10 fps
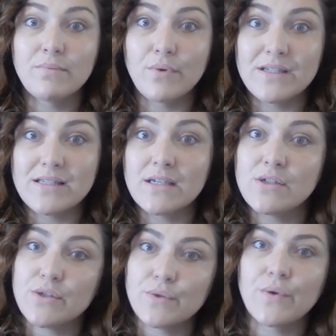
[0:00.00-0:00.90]
poisoning
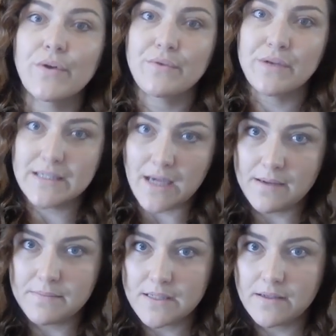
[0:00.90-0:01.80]
2 or 3
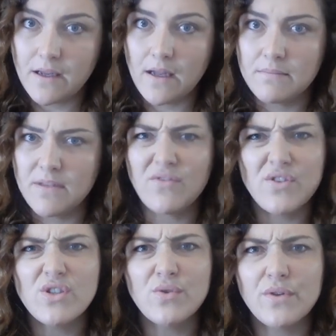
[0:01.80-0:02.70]
times in the
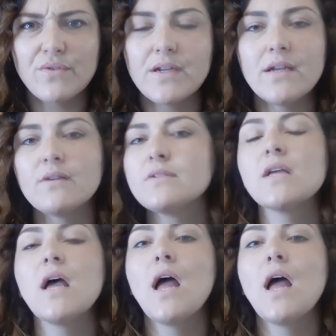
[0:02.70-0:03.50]
first 2 or 3 years.